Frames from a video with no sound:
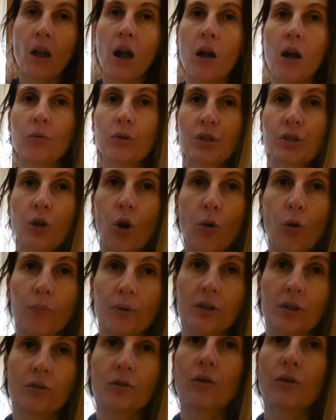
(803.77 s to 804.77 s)
I was
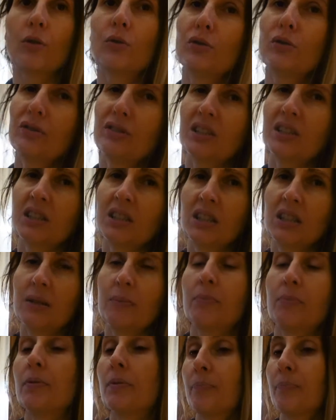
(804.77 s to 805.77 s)
hoping to go to
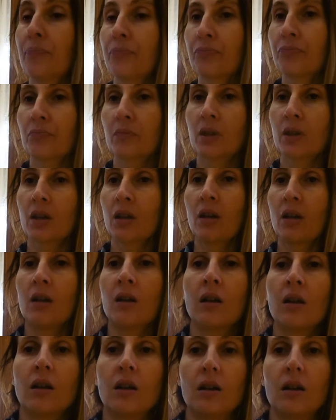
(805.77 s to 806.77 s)
sleep.
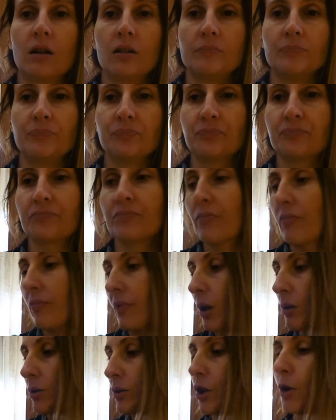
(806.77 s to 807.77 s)
Um,
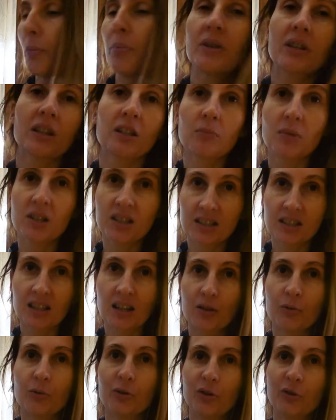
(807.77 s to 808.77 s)
I was hoping that my
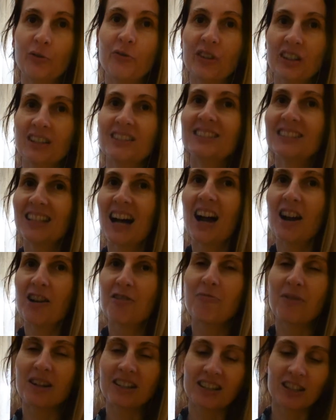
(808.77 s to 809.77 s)
son would feel
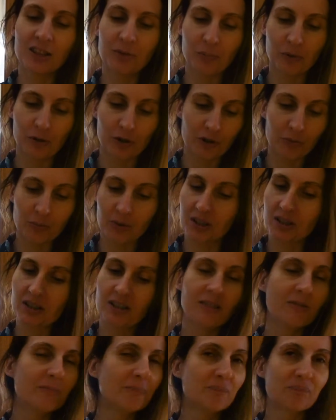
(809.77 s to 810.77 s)
tired by this point, but
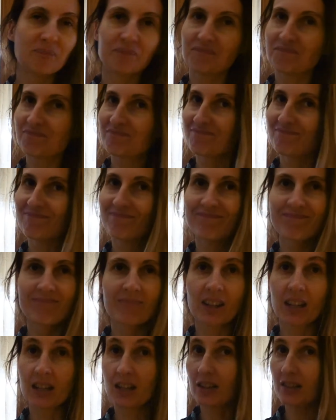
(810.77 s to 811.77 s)

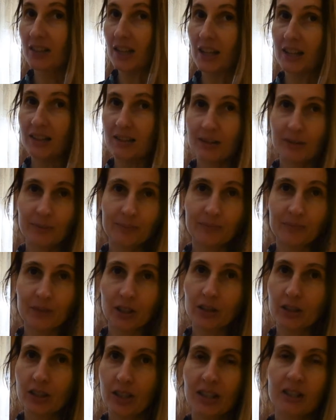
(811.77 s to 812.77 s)
not yet,
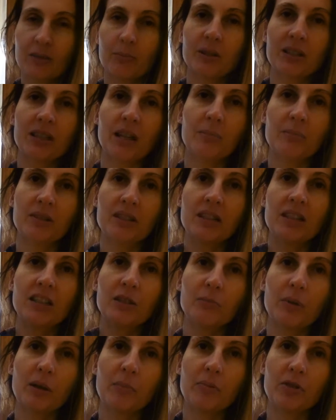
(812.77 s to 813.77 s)
not yet, but I'm still
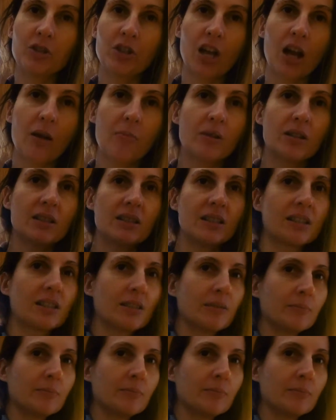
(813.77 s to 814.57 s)
in my pajamas,